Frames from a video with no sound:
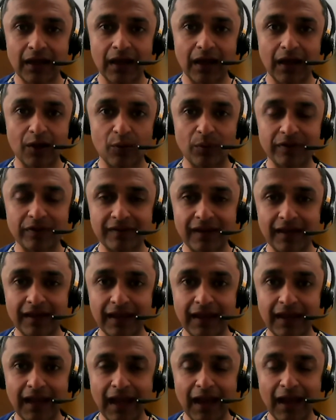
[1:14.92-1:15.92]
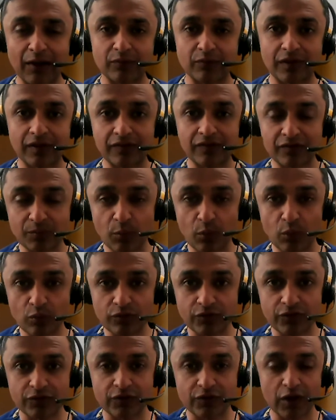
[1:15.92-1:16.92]
uh, we're taking out a small
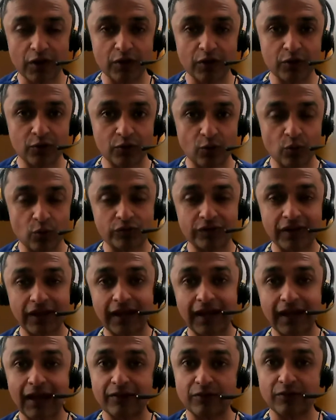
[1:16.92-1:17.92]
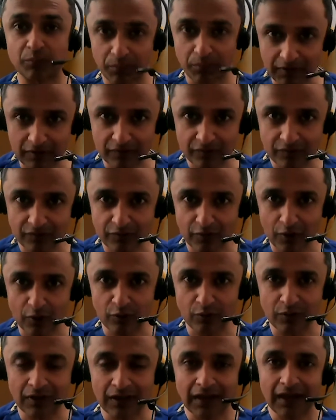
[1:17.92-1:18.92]
stone or taking out a big
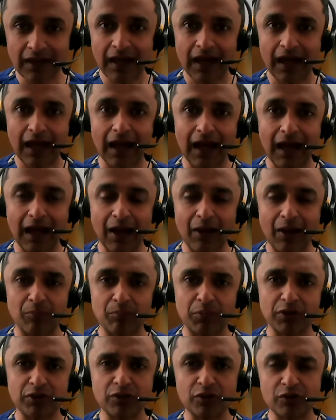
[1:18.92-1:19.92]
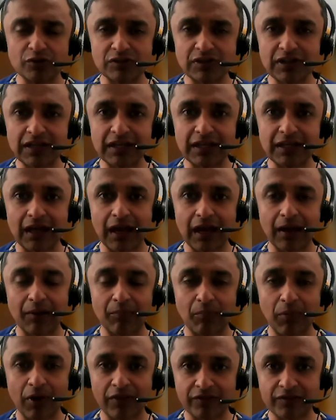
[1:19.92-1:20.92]
stone. Uh, but usually uh,
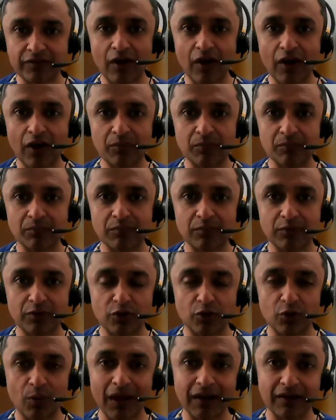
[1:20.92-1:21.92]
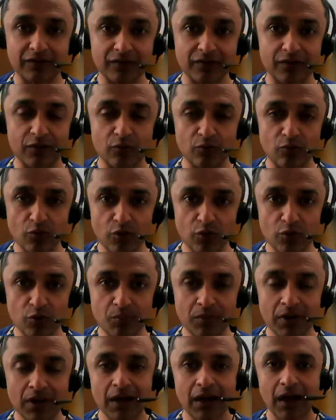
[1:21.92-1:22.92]
by the time you enter the
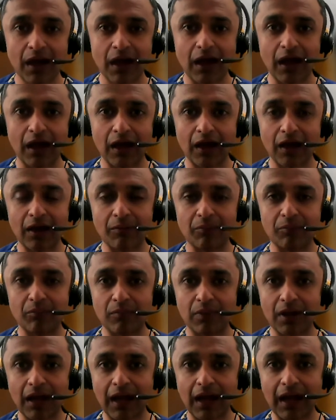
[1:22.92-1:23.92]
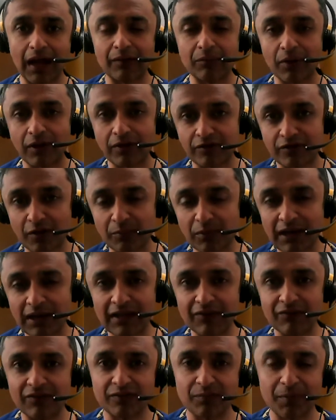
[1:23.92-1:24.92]
room um, and by the time you
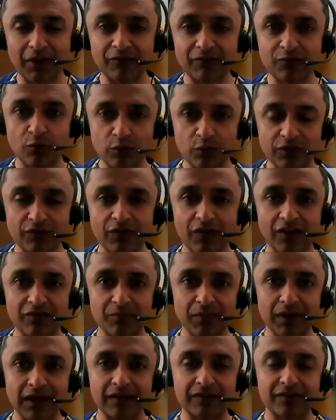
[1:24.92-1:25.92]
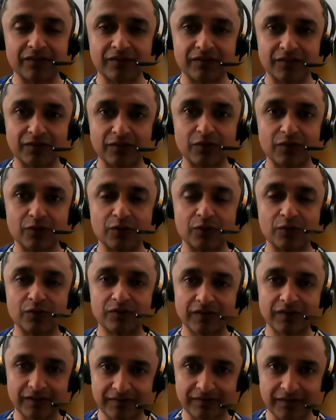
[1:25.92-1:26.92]
leave, it's about 45 minutes to
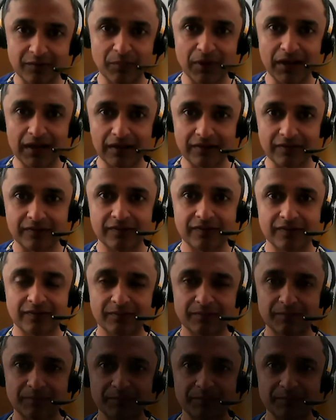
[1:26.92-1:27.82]
60 minutes.